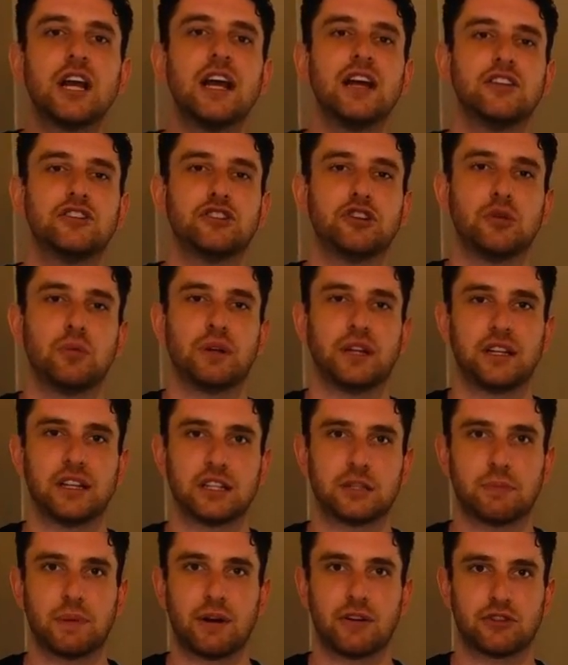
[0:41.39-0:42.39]
issue within the
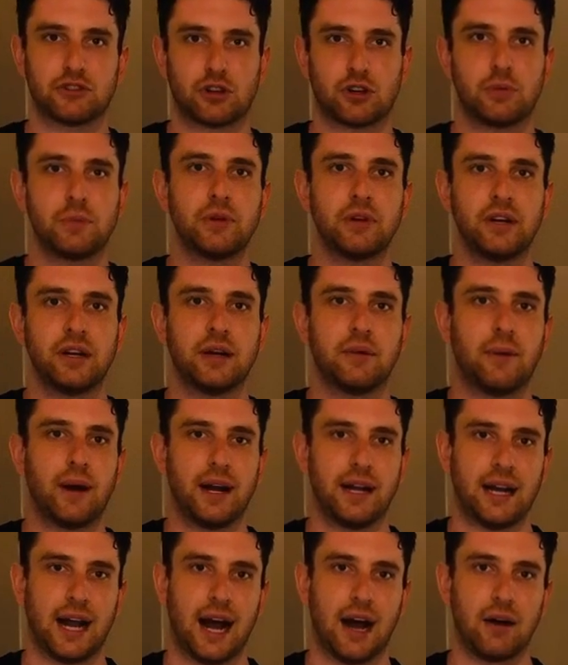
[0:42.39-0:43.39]
spiritual community
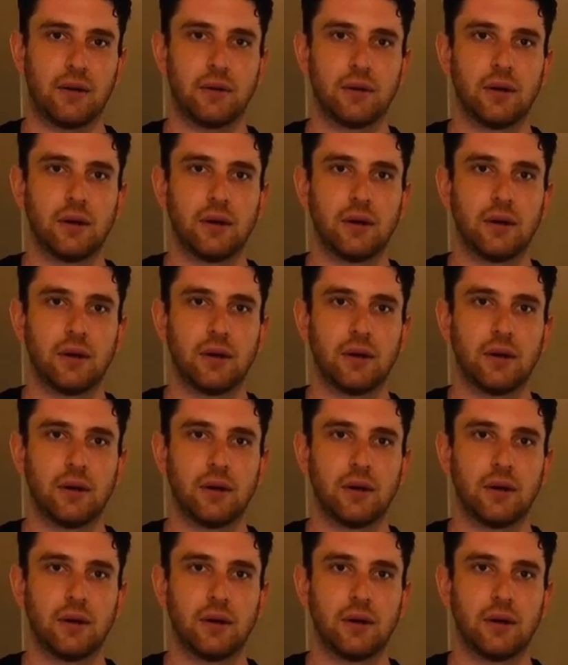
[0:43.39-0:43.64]
right now.